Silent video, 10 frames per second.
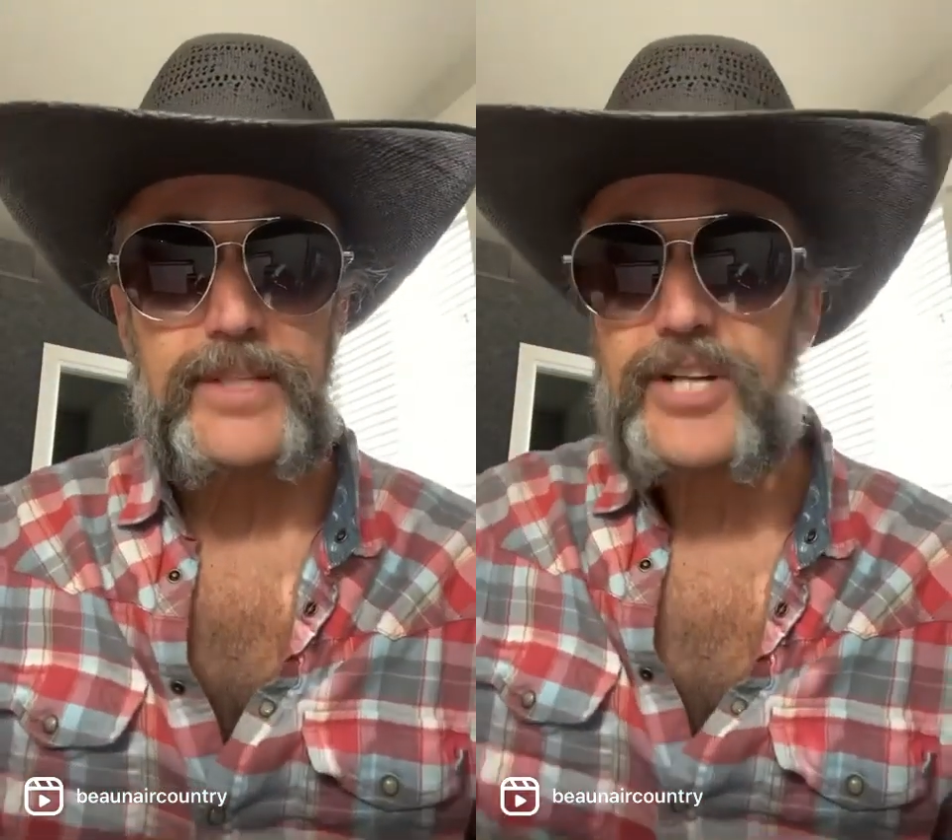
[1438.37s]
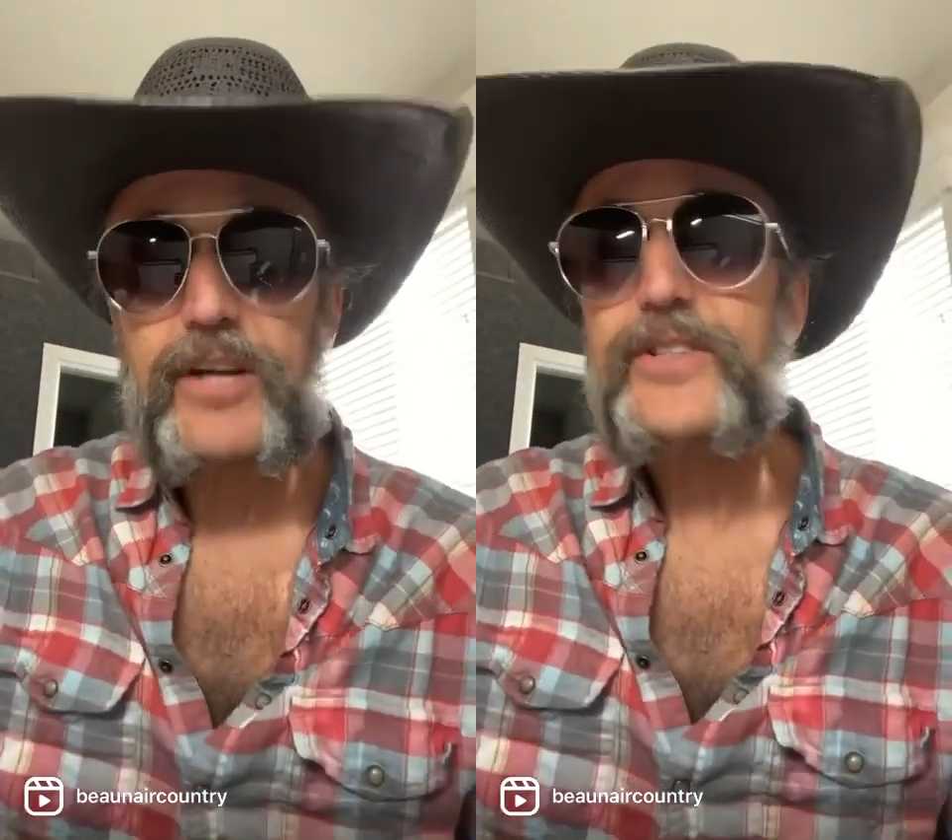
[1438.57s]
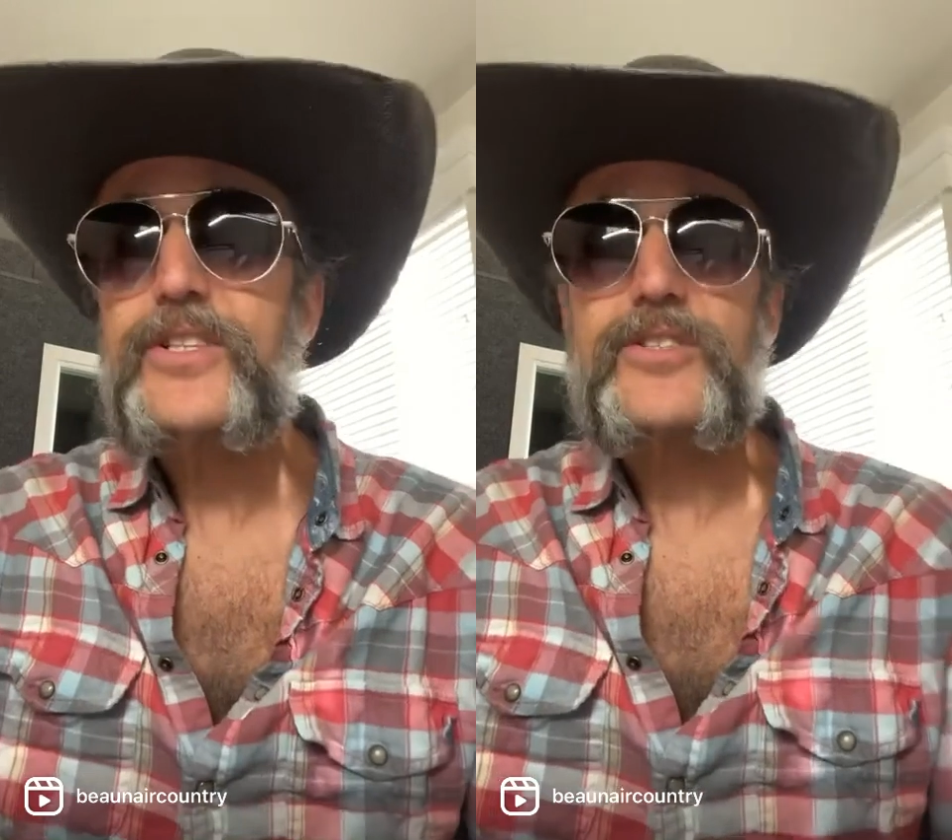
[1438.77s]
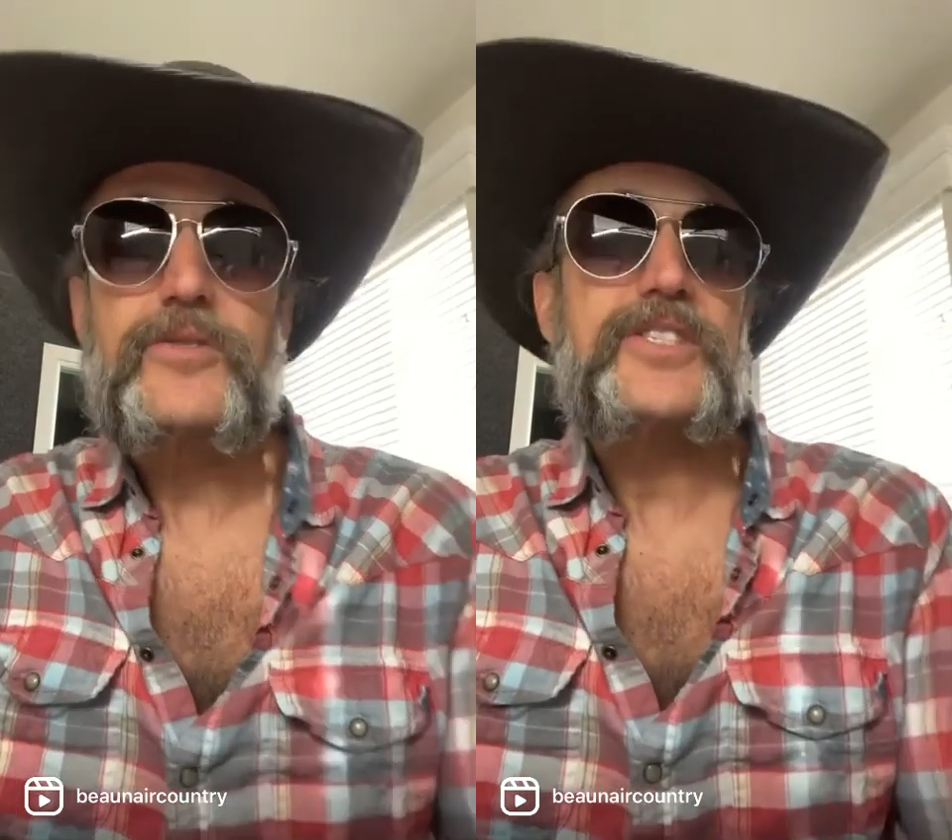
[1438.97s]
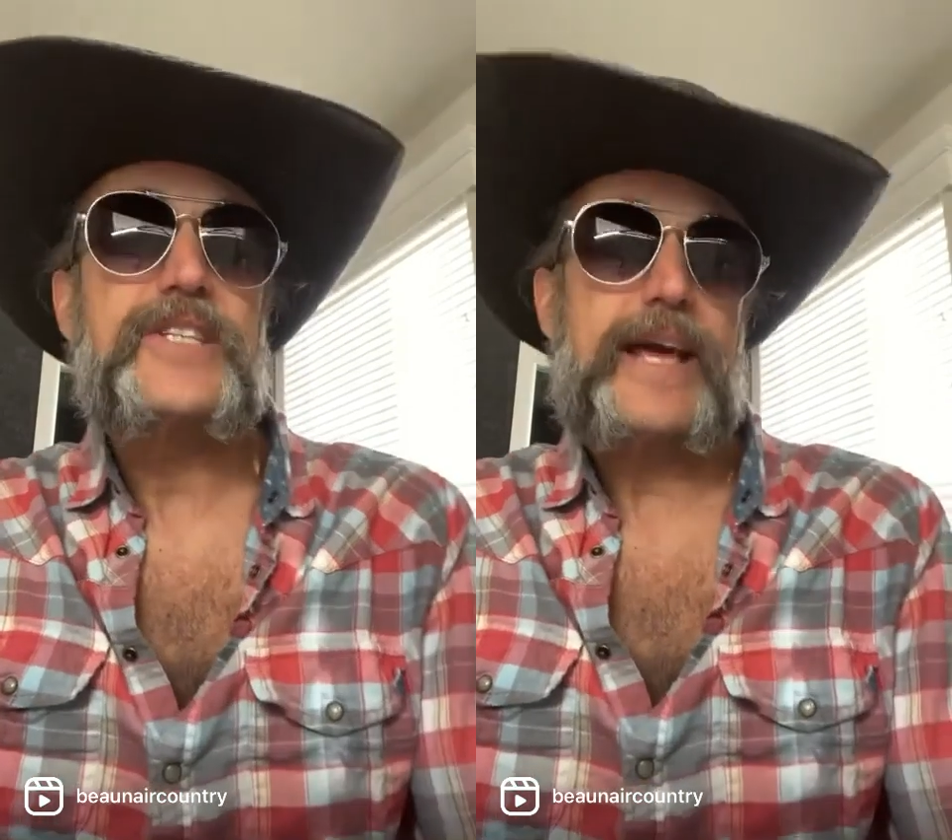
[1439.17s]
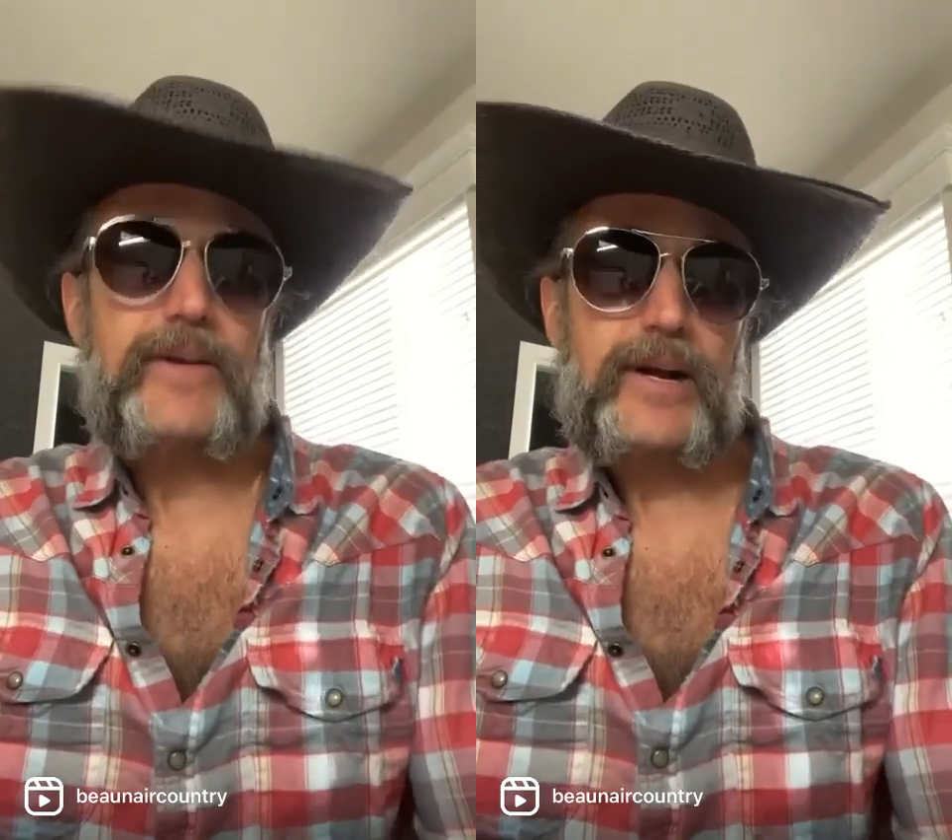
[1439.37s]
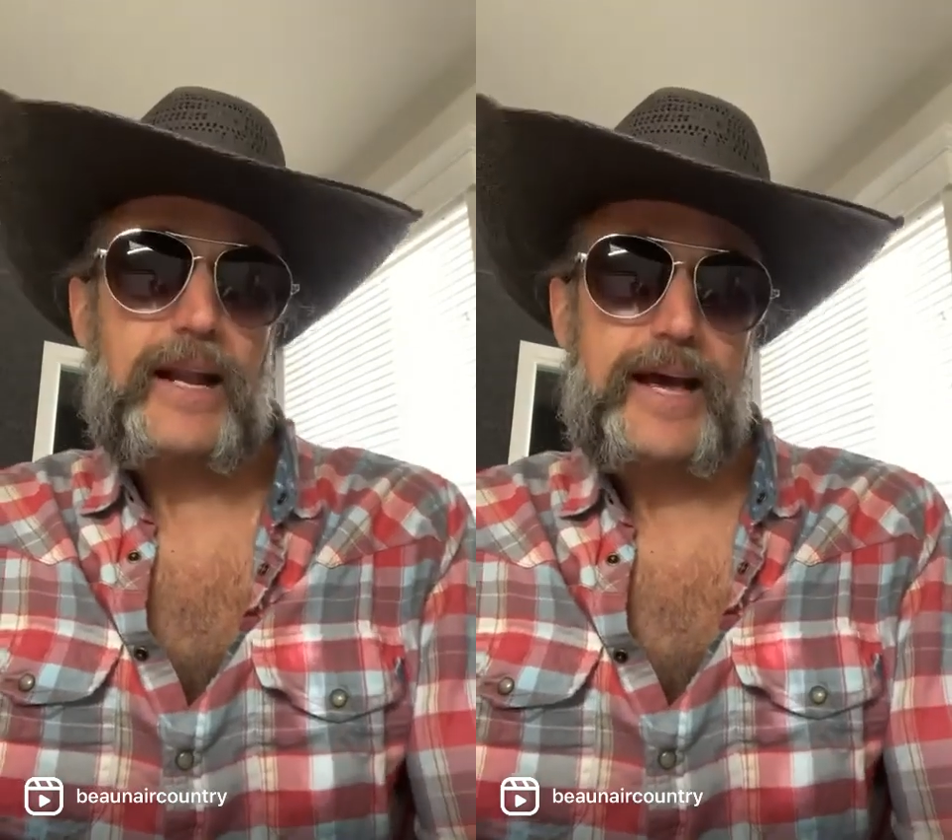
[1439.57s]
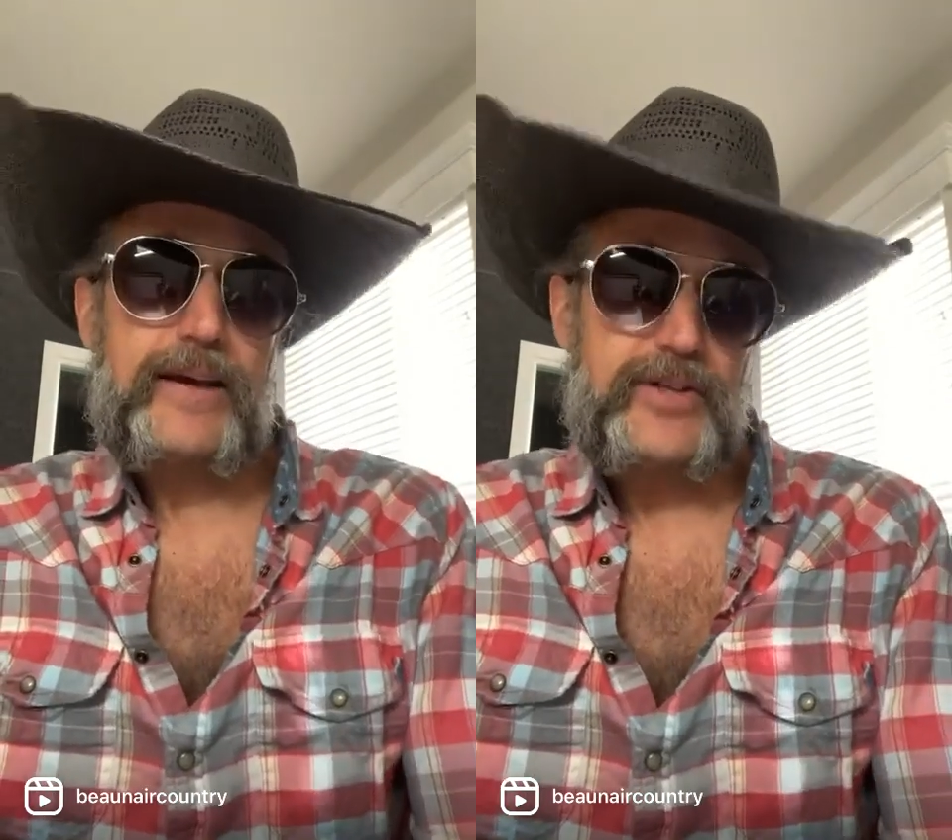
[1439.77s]
services or the
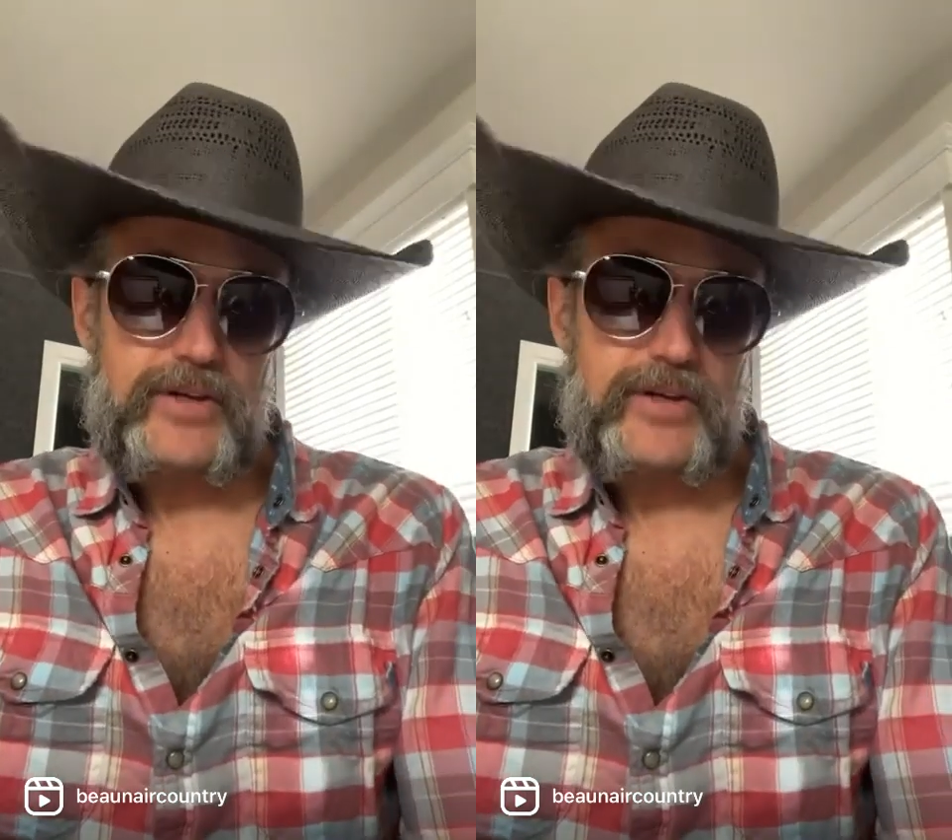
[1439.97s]
SoundCloud,